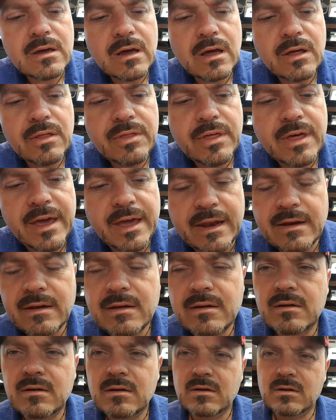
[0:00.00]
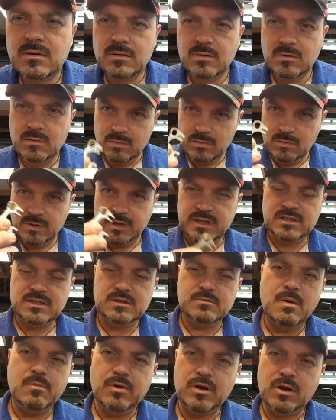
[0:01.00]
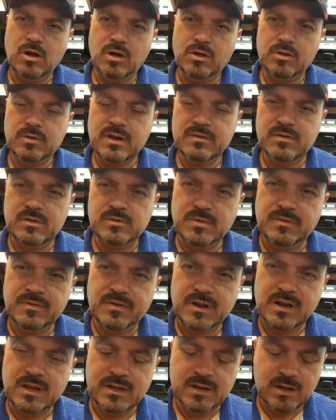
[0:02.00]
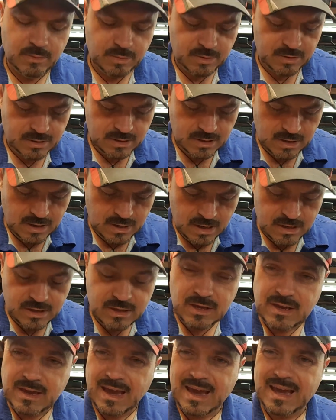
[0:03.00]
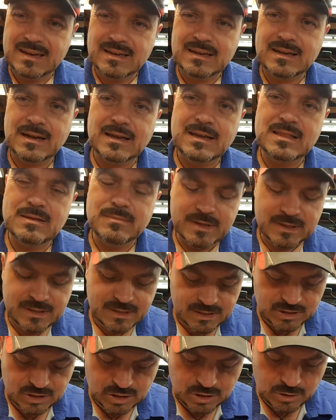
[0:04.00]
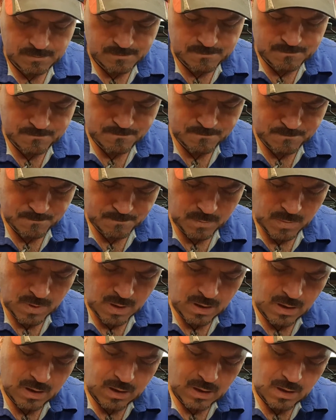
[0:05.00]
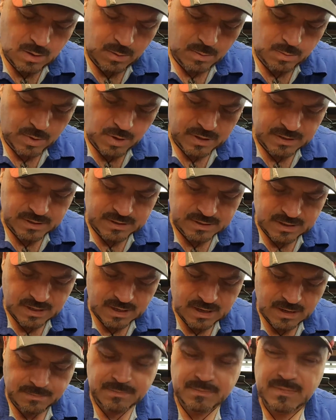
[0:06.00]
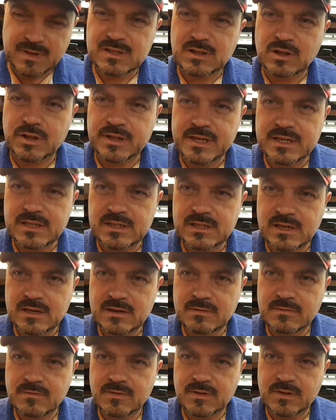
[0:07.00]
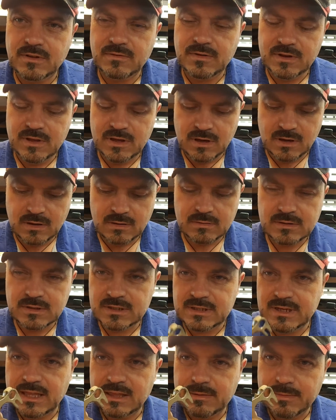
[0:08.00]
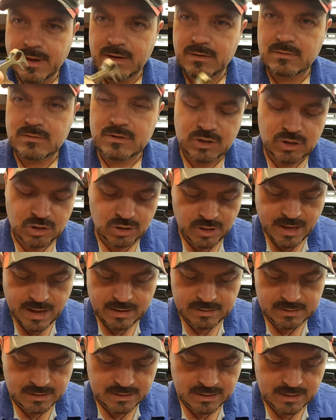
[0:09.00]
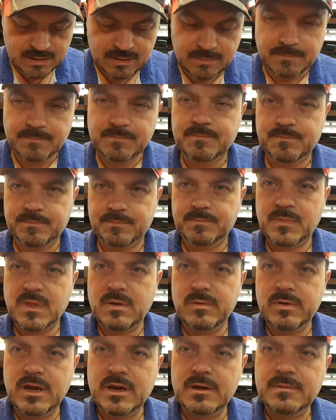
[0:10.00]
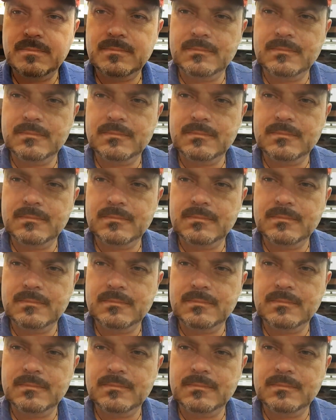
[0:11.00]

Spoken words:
And then, get some memory cloth, give those a bit of a clean up. You can clean them in situ, but it's a lot easier for the video to take them out to show you how to clean them. Here we go.